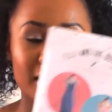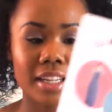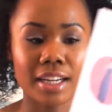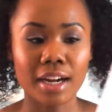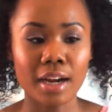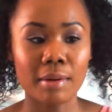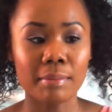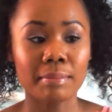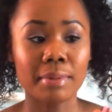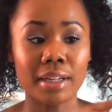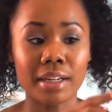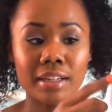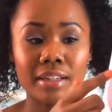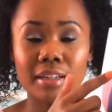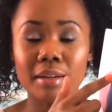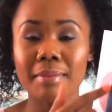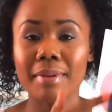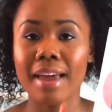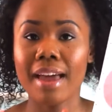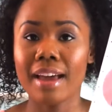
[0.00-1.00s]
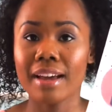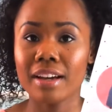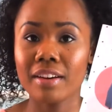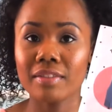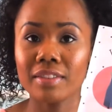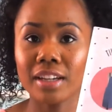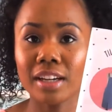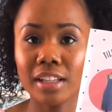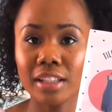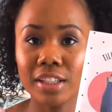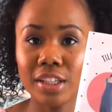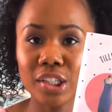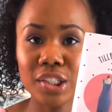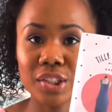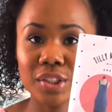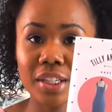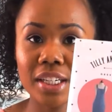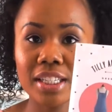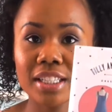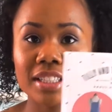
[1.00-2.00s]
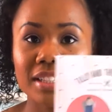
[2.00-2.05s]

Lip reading: like a button-up hack of the Cleo dress.